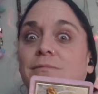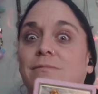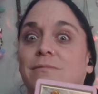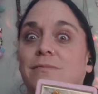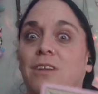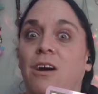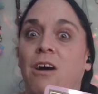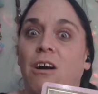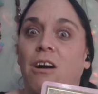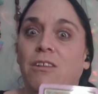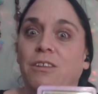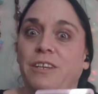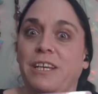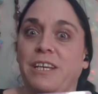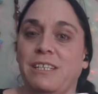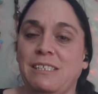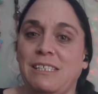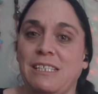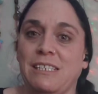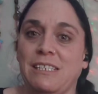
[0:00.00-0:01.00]
The
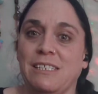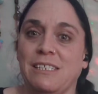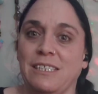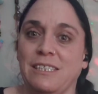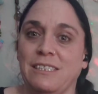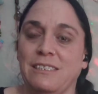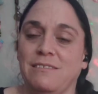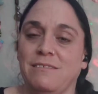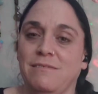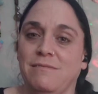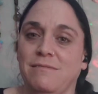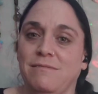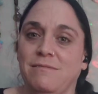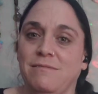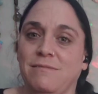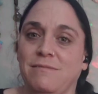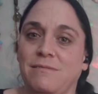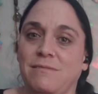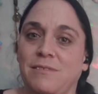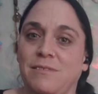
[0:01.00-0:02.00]
holiday season.
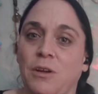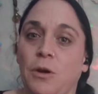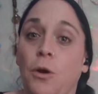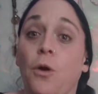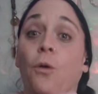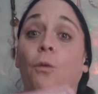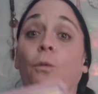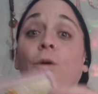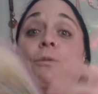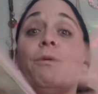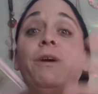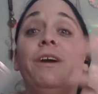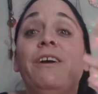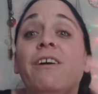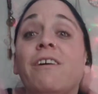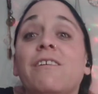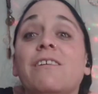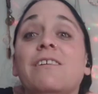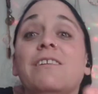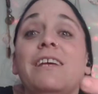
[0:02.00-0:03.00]
What are we
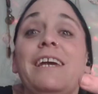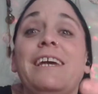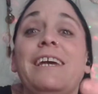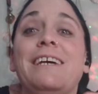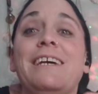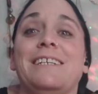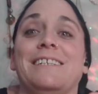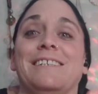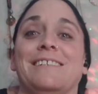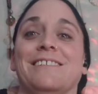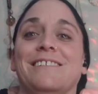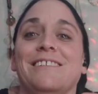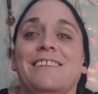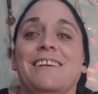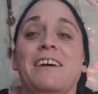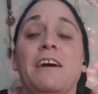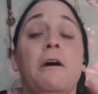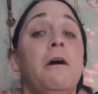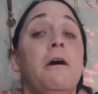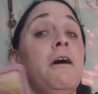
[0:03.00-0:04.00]
currently in?
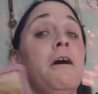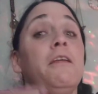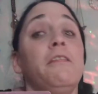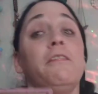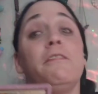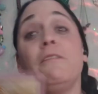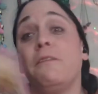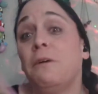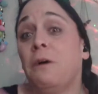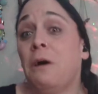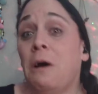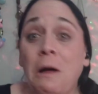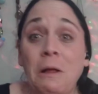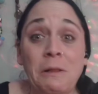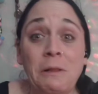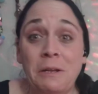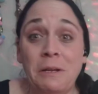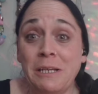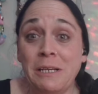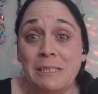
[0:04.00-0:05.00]
The
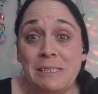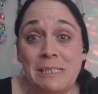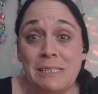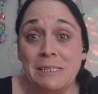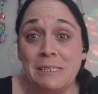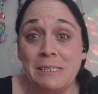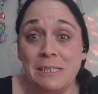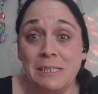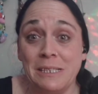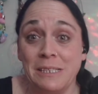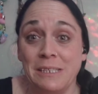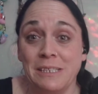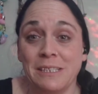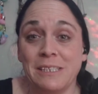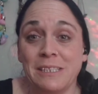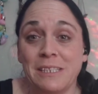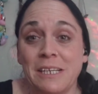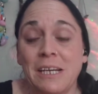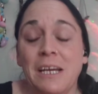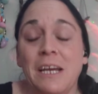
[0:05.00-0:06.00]
holiday season.
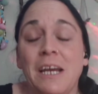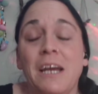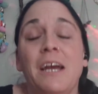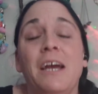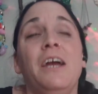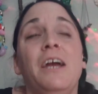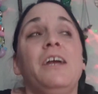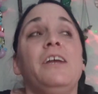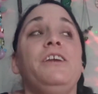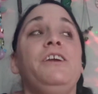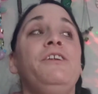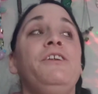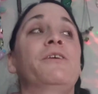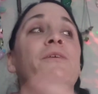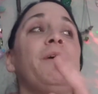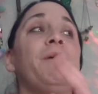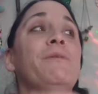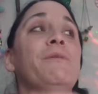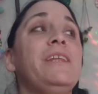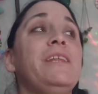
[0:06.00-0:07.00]

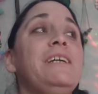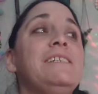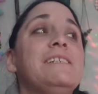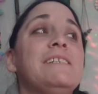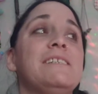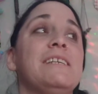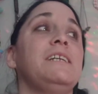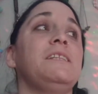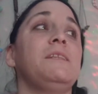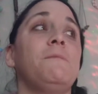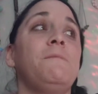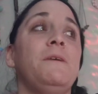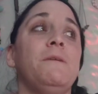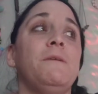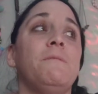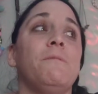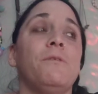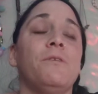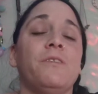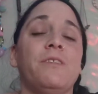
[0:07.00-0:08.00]
I really dislike the
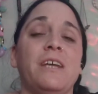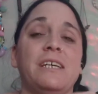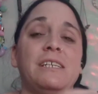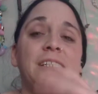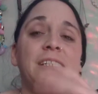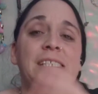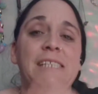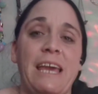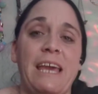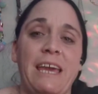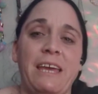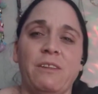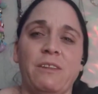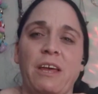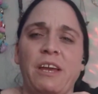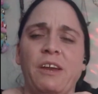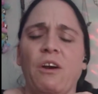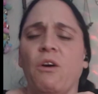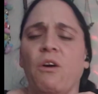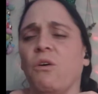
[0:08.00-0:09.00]
people that say
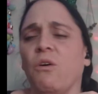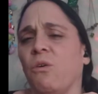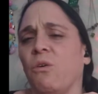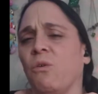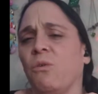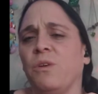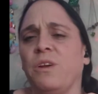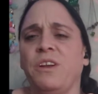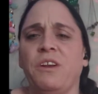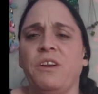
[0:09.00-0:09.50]
like, oh,